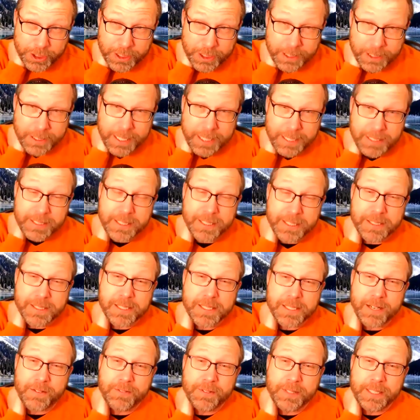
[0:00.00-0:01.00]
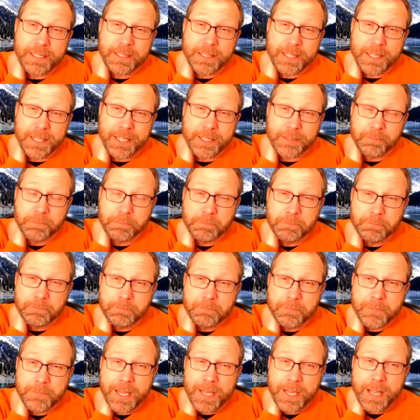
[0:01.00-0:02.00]
1979.
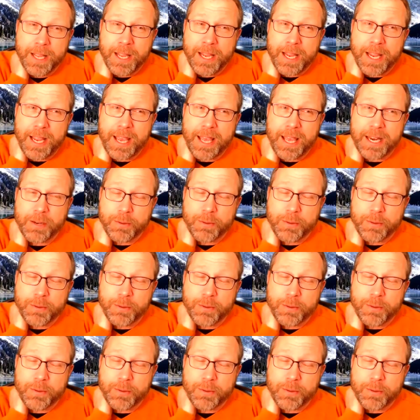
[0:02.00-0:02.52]
And